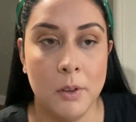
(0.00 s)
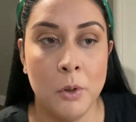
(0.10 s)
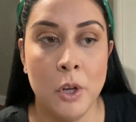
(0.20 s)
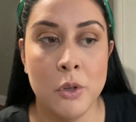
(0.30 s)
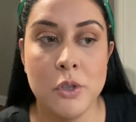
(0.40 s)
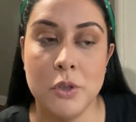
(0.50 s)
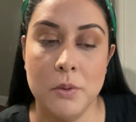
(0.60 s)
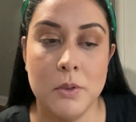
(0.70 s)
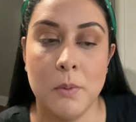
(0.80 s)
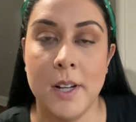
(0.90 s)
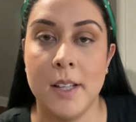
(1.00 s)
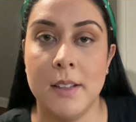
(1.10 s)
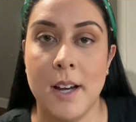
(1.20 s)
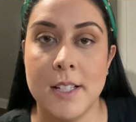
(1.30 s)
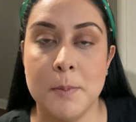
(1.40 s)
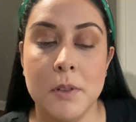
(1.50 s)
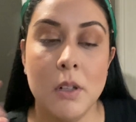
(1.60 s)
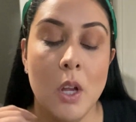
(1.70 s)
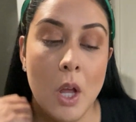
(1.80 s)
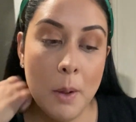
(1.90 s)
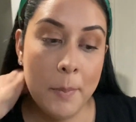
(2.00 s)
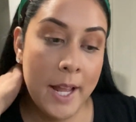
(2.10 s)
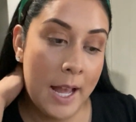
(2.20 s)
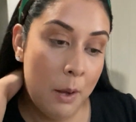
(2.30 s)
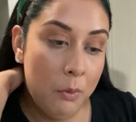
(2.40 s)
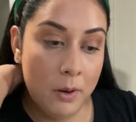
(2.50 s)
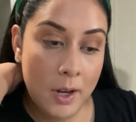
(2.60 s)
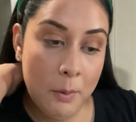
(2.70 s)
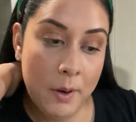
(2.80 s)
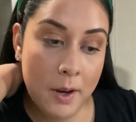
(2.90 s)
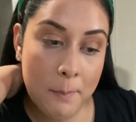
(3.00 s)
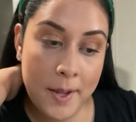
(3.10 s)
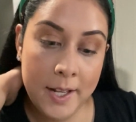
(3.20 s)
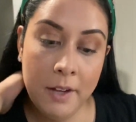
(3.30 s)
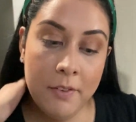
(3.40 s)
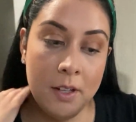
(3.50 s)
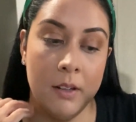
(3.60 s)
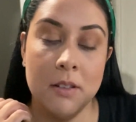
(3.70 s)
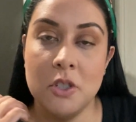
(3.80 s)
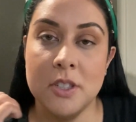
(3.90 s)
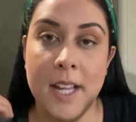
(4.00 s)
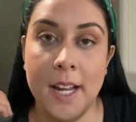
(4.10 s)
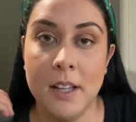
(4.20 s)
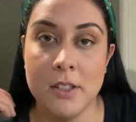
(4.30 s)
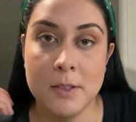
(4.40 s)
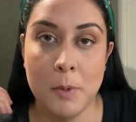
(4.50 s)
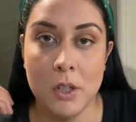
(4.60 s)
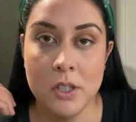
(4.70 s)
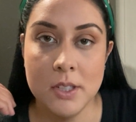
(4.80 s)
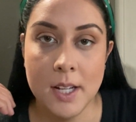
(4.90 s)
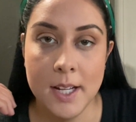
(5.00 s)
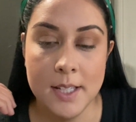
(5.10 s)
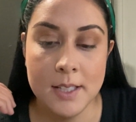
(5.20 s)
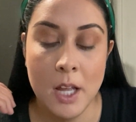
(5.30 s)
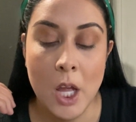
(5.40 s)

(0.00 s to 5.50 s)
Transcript: you know, just use the one at the hospital. But yeah, I recommend even just taking the smaller size.